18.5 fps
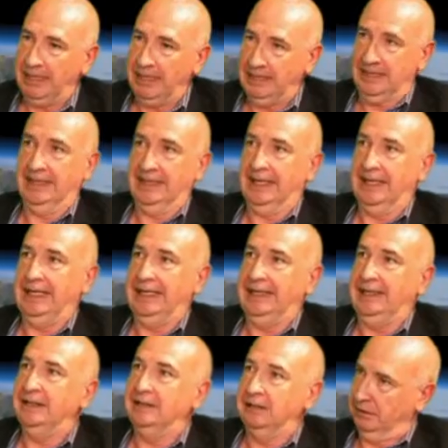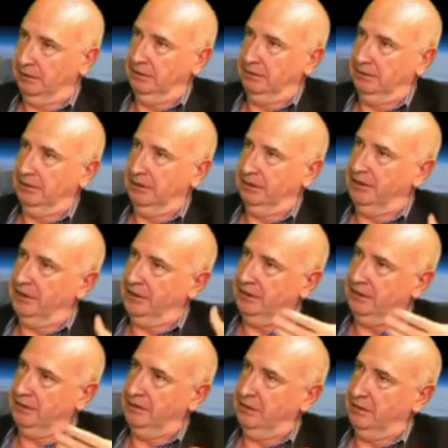basically,
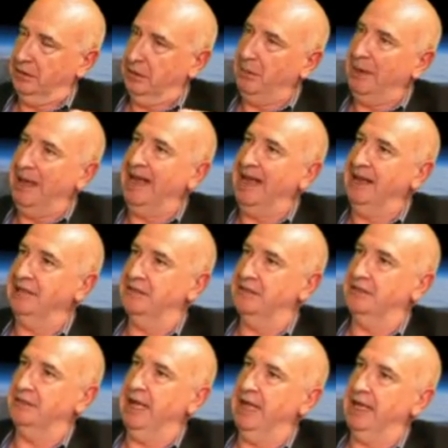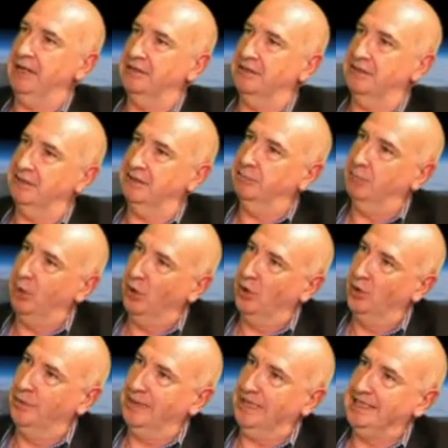the plan to get to the
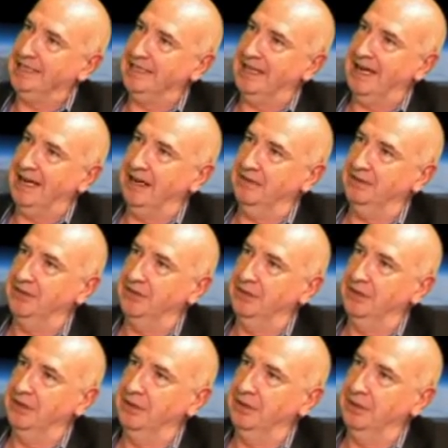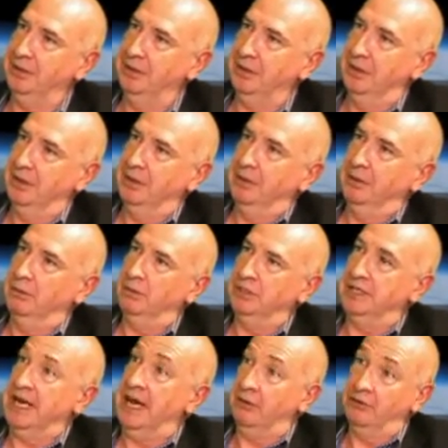board meeting that afternoon
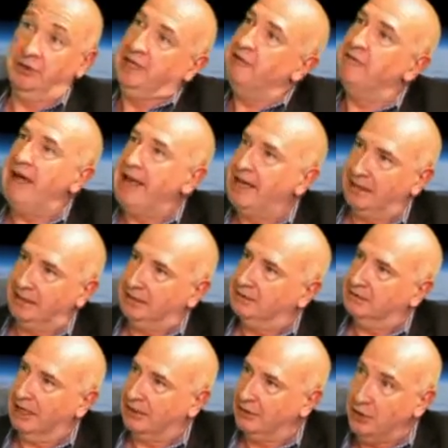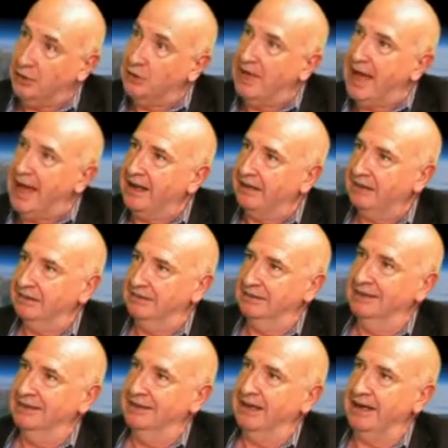was now derailed. I knew that,
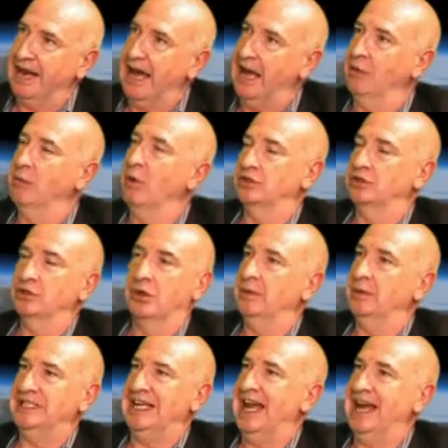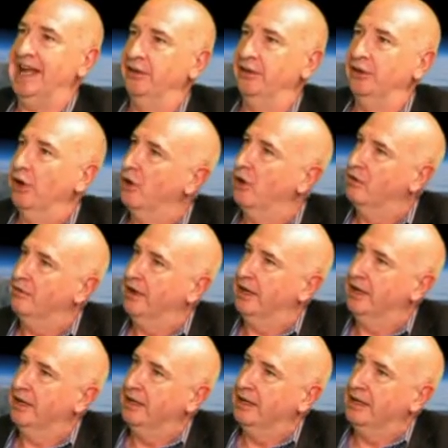and I wasn't going to hand
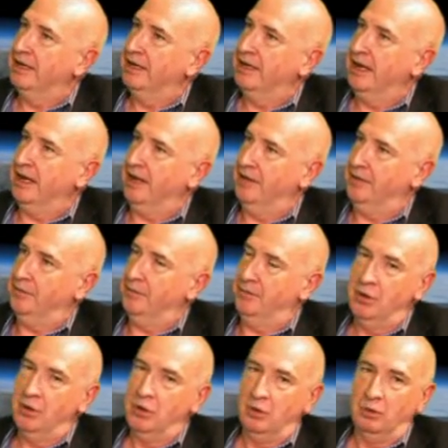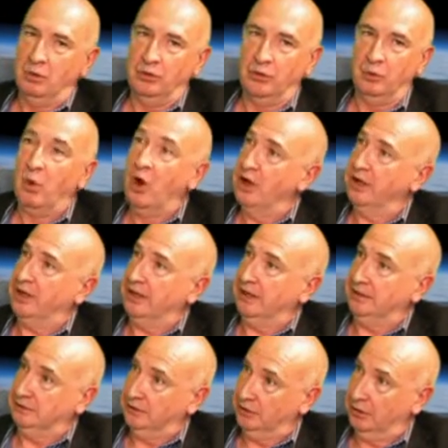over the
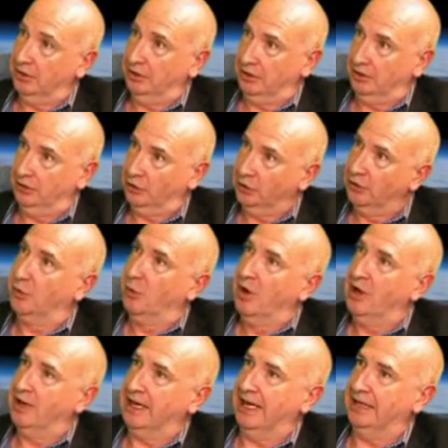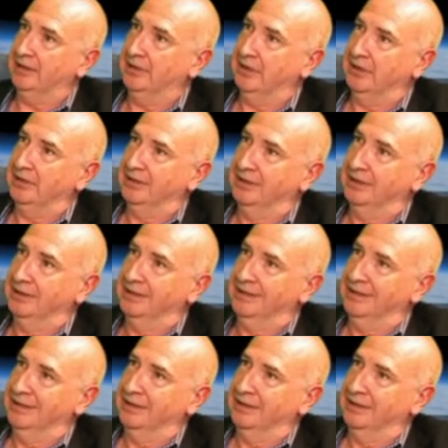other work I'd done,